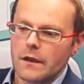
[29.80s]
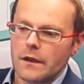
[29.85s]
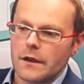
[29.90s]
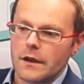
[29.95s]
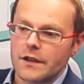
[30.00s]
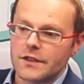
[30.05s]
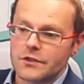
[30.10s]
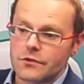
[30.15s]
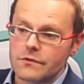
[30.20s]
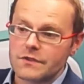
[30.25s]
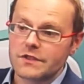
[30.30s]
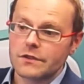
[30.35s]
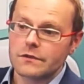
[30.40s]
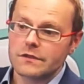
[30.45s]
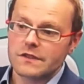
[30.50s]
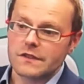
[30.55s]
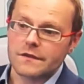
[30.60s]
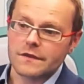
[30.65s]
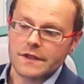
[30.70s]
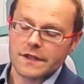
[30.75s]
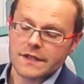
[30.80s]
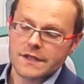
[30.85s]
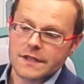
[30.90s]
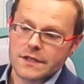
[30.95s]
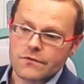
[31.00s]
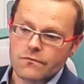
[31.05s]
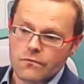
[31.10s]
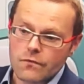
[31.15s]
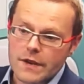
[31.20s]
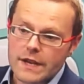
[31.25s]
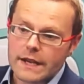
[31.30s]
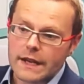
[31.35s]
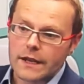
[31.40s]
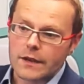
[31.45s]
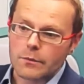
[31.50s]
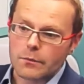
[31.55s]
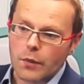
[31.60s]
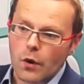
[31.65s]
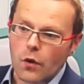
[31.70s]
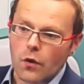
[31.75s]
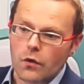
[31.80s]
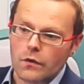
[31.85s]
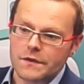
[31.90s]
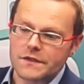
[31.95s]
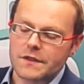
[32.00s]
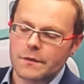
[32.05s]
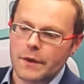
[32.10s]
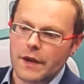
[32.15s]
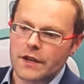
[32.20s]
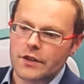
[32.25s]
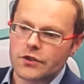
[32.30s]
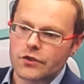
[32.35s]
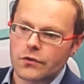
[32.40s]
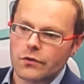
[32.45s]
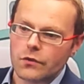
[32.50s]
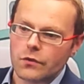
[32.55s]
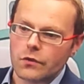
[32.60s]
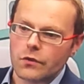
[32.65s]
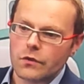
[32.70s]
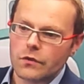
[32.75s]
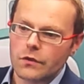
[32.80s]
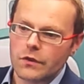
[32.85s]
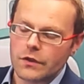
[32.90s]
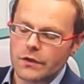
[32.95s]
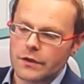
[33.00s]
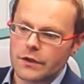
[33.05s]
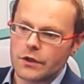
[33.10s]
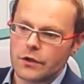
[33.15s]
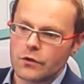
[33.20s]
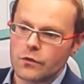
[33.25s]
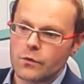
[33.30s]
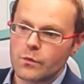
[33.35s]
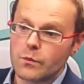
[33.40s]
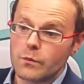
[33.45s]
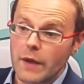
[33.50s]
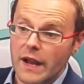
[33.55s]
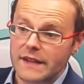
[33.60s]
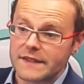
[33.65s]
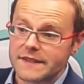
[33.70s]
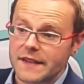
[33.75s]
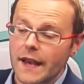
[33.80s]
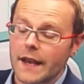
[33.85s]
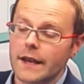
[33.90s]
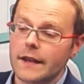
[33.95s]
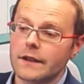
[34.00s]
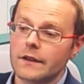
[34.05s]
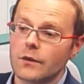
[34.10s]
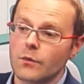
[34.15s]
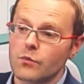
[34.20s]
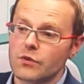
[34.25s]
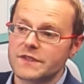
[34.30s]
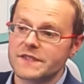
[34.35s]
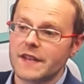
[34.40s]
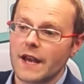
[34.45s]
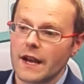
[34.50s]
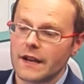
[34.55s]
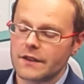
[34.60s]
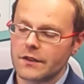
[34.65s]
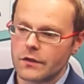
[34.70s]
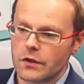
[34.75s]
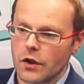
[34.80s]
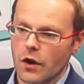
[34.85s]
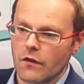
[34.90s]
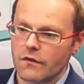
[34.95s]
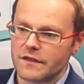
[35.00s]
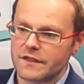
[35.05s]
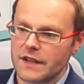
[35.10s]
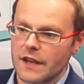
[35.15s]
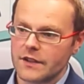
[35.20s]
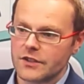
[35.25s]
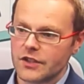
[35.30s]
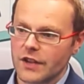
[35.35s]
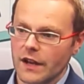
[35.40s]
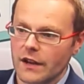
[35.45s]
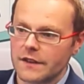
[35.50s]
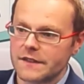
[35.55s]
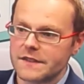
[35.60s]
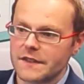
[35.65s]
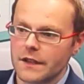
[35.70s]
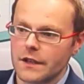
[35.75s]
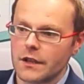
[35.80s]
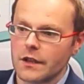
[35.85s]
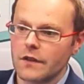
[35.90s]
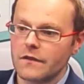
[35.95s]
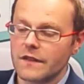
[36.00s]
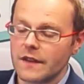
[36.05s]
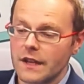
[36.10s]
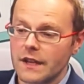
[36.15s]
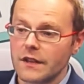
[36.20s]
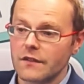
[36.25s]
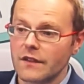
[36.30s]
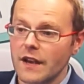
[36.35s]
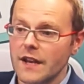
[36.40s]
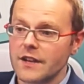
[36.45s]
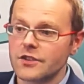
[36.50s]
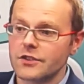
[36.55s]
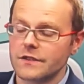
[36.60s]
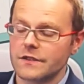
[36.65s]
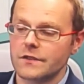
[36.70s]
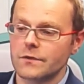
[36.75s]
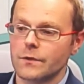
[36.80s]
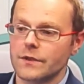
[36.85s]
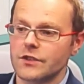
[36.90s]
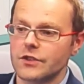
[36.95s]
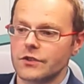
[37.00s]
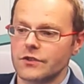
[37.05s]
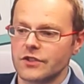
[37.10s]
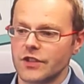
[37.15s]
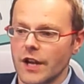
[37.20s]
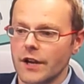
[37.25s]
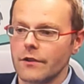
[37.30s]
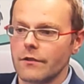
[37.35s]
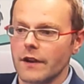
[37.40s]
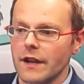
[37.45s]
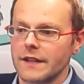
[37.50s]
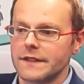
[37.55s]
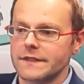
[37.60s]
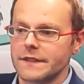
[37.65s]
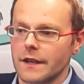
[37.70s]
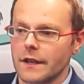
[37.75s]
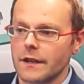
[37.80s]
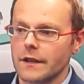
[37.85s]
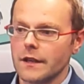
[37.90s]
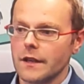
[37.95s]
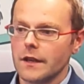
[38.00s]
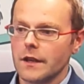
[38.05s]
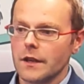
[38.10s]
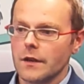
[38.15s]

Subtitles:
As a result of this, it's really important to make sure that you maintain and protect the confidentiality of the innovations which you're generating,